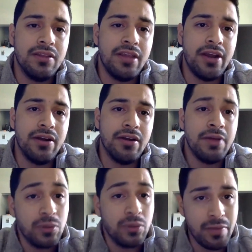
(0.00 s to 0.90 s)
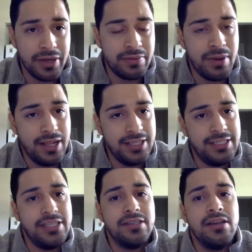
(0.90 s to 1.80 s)
their employment
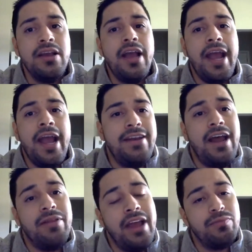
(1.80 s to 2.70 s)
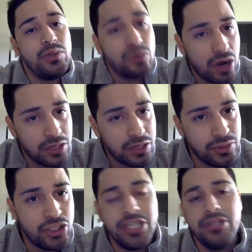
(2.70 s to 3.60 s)
policies and now they have Blue Cross Blue
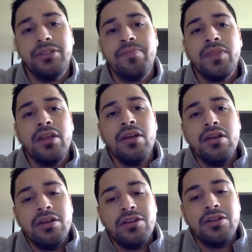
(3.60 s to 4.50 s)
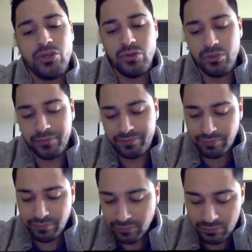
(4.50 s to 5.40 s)
Shield to
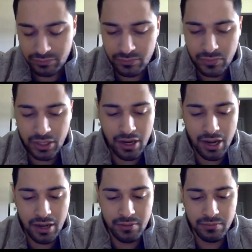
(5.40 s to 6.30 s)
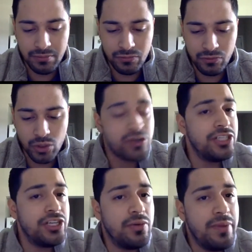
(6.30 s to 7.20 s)
um, for
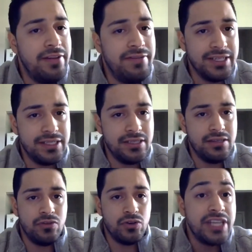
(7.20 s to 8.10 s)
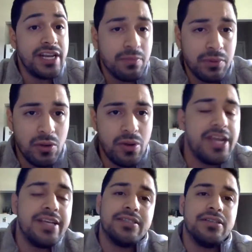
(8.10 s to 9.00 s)
transgender benefits for city
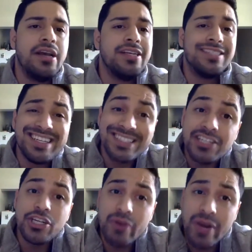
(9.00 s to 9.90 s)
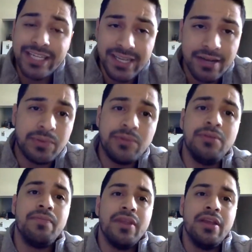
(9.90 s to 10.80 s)
employees. And so it's such a great
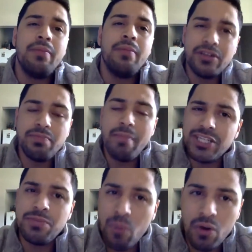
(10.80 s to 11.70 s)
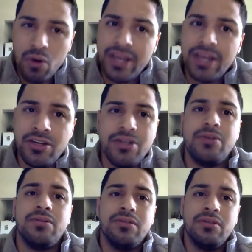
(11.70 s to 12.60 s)
example, but there's much more we can do.